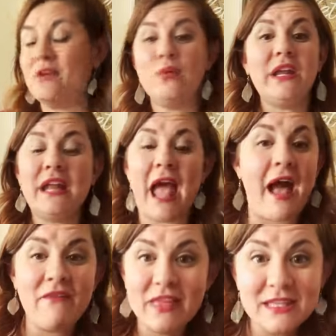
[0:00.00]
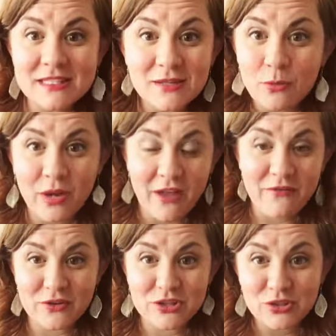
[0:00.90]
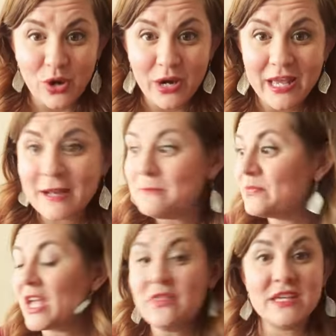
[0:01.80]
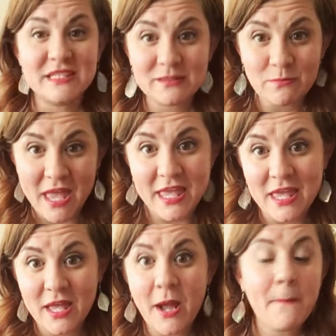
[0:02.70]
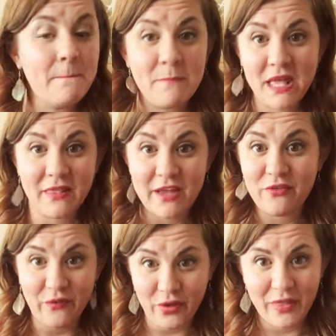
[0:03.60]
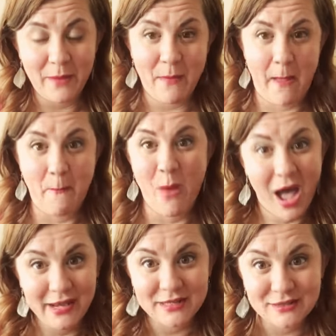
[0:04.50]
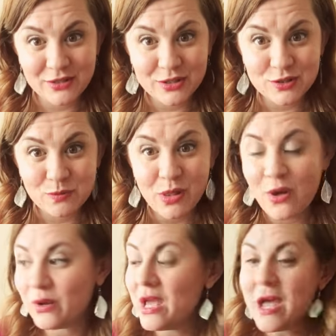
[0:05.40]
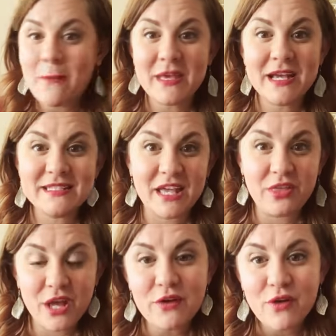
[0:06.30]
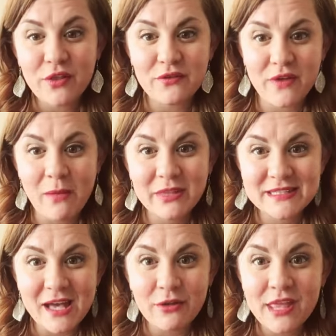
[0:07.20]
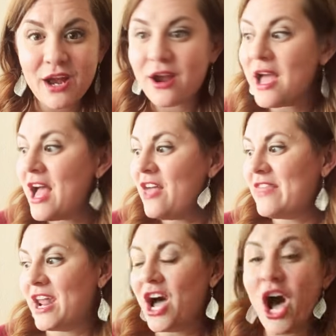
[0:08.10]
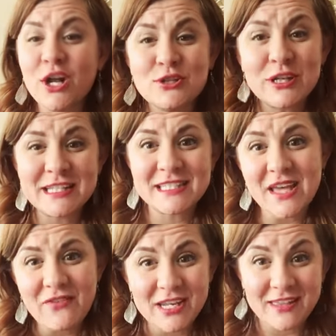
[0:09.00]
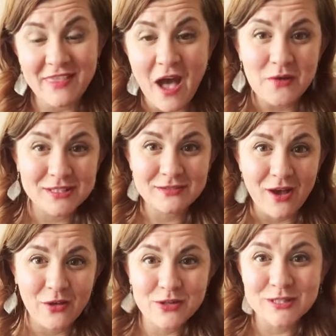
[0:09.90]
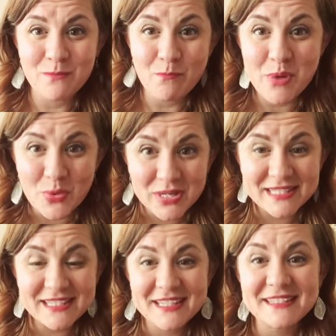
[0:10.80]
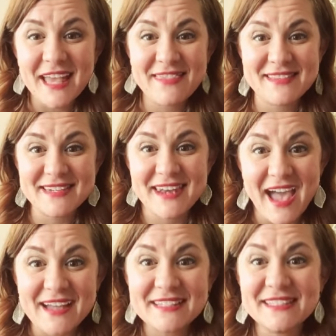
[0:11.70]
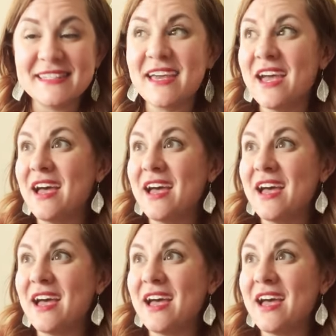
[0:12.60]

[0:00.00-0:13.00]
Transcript: We didn't have this when I first started. This is making me like feel like my mind is gonna explode, because I think of all the families out there that $170,000 in bonuses in the next